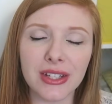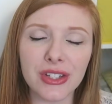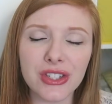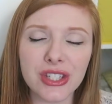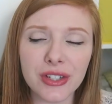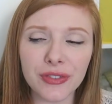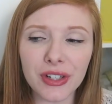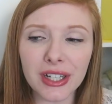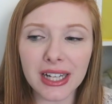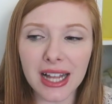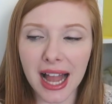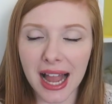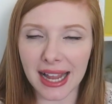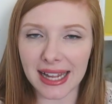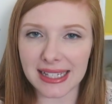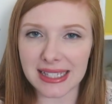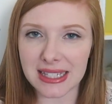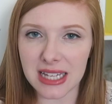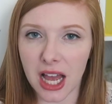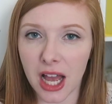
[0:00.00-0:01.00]
There's different
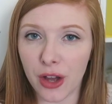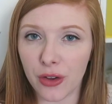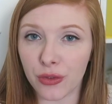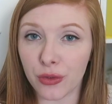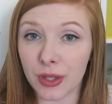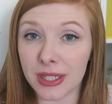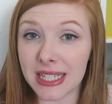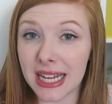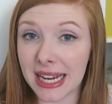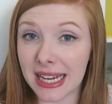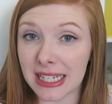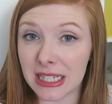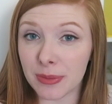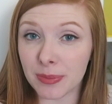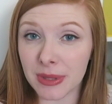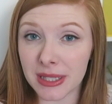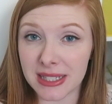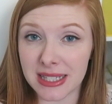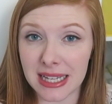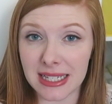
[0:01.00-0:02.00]
kinds of retained
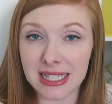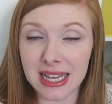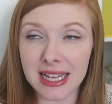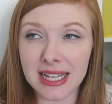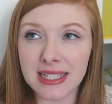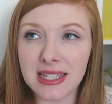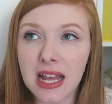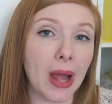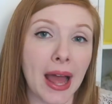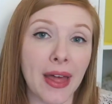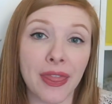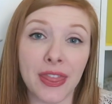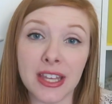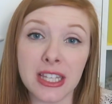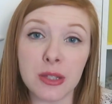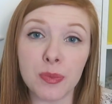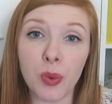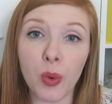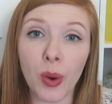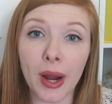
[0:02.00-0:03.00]
placentas. At
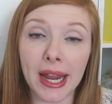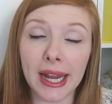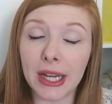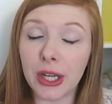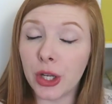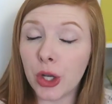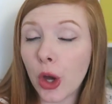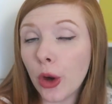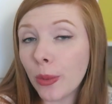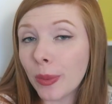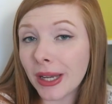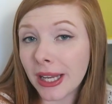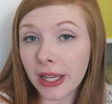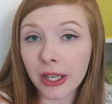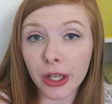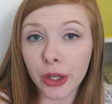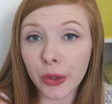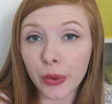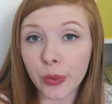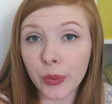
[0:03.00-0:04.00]
this point, nobody
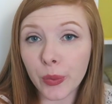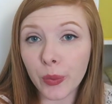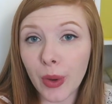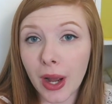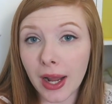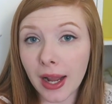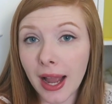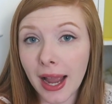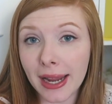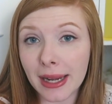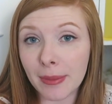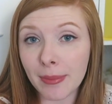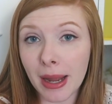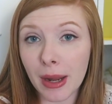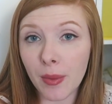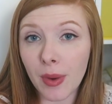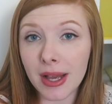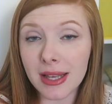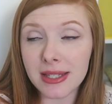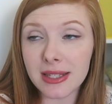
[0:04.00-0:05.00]
knew what kind
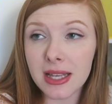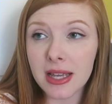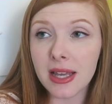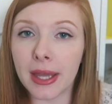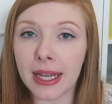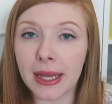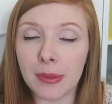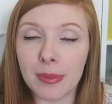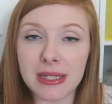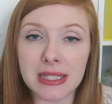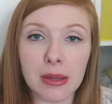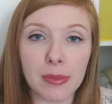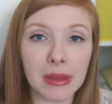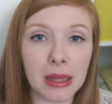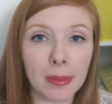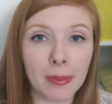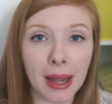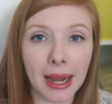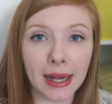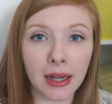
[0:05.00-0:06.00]
my was. It could be
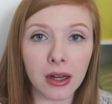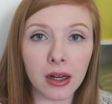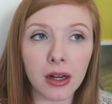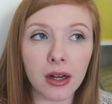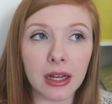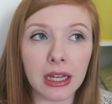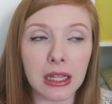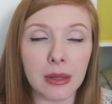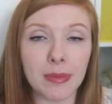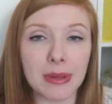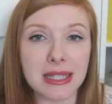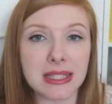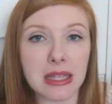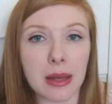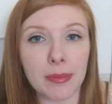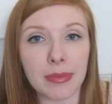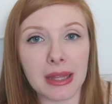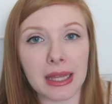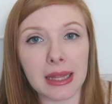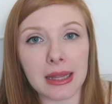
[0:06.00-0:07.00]
something minor, it could be
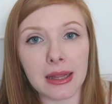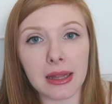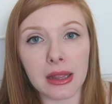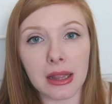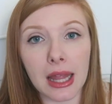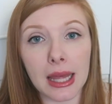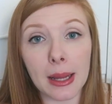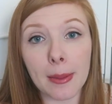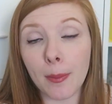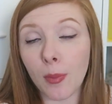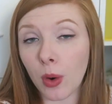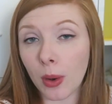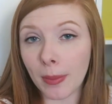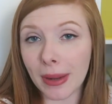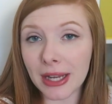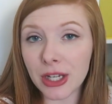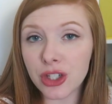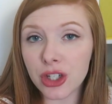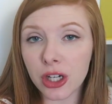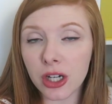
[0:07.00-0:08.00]
something like more
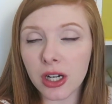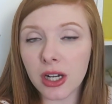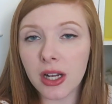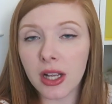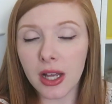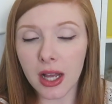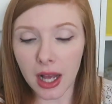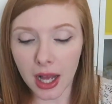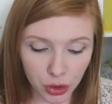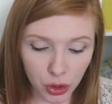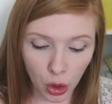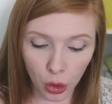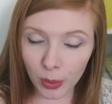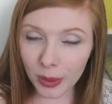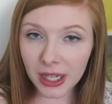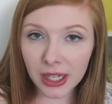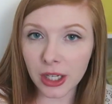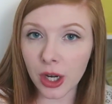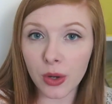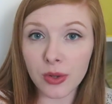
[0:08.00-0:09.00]
major.
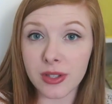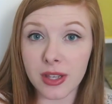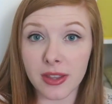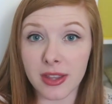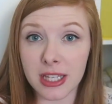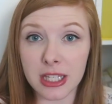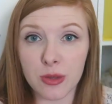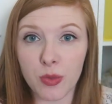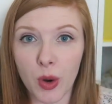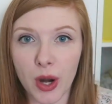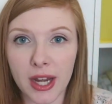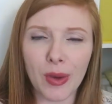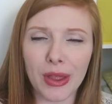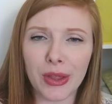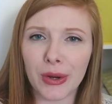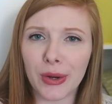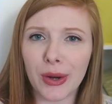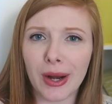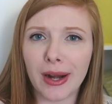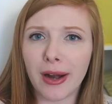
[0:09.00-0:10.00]
Nobody knows at this point.
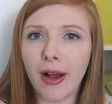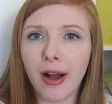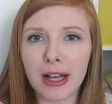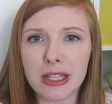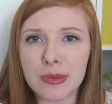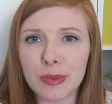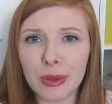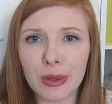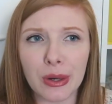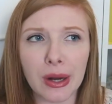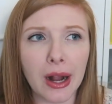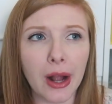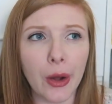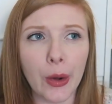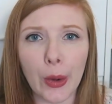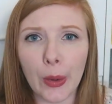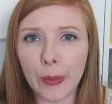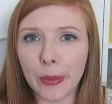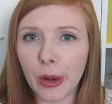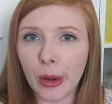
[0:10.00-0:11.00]
Whether you're at a hospital or at
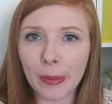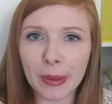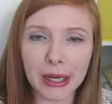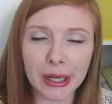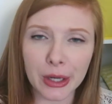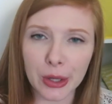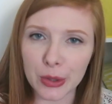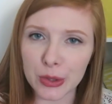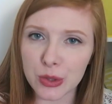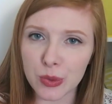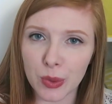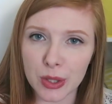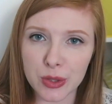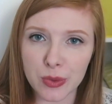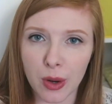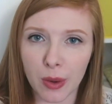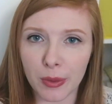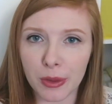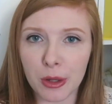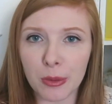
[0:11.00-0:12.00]
home, nobody knows what's
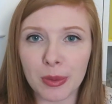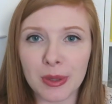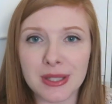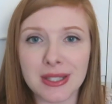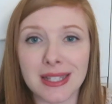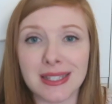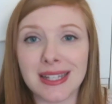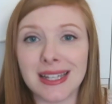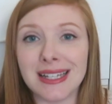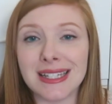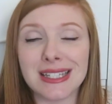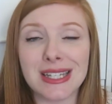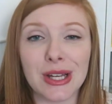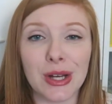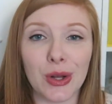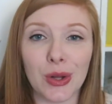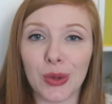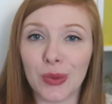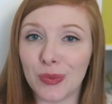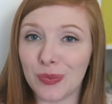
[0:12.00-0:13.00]
wrong with your placenta
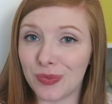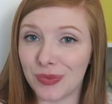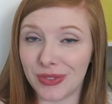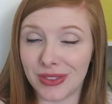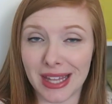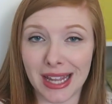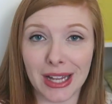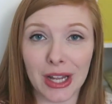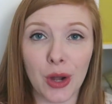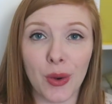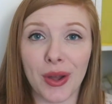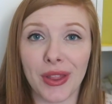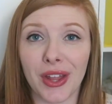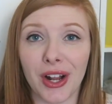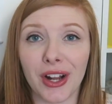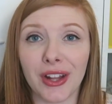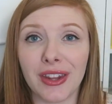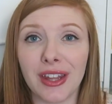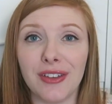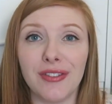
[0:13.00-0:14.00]
until they go in
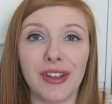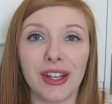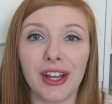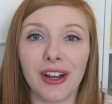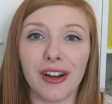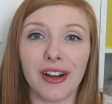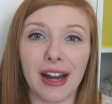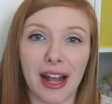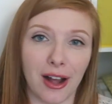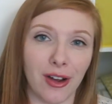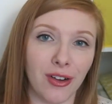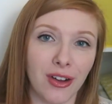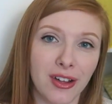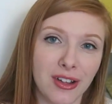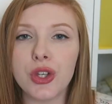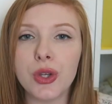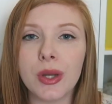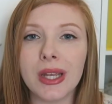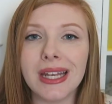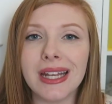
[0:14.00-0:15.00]
there and they figure it out.
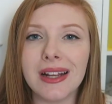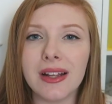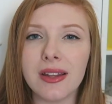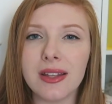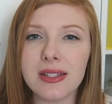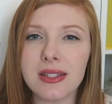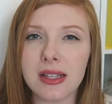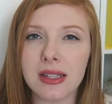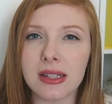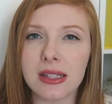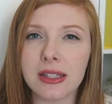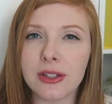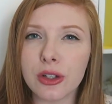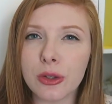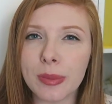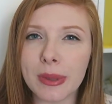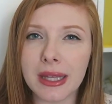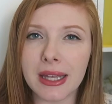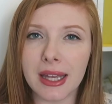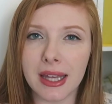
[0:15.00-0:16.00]
So you can hear this a
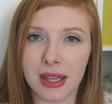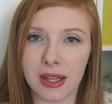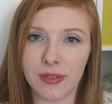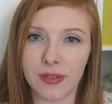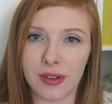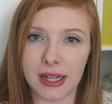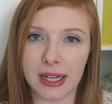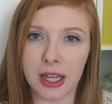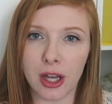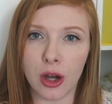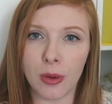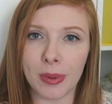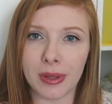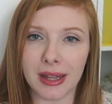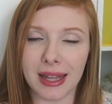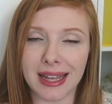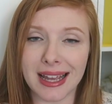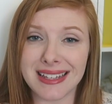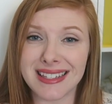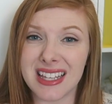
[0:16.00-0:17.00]
little bit in the video, but
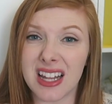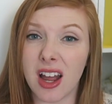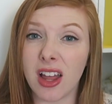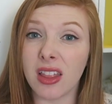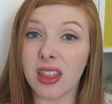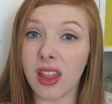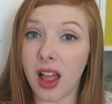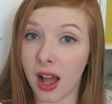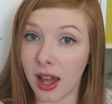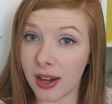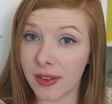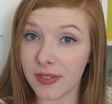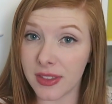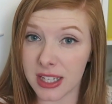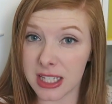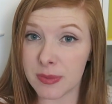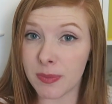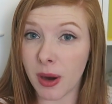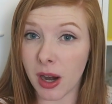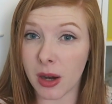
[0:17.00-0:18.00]
like I said, a lot of
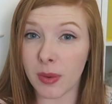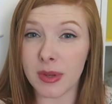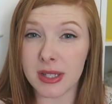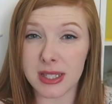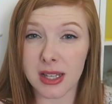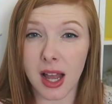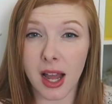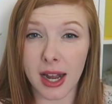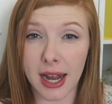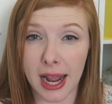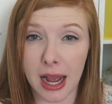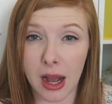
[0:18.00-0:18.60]
this part was cut